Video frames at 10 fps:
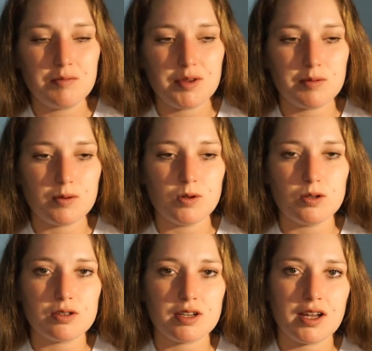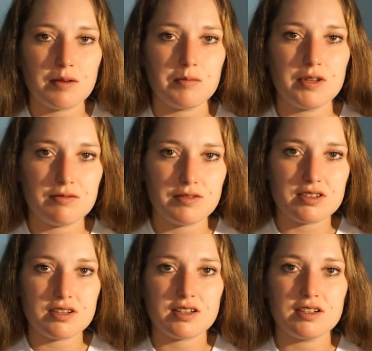People were looking at me
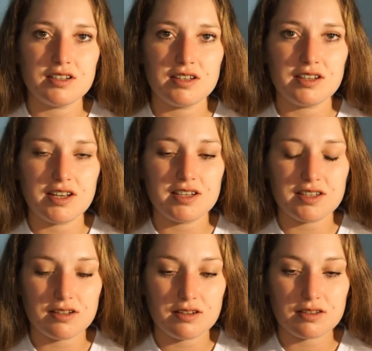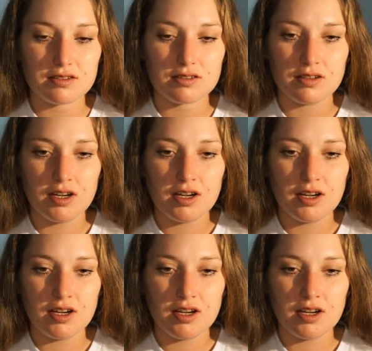physically and they didn't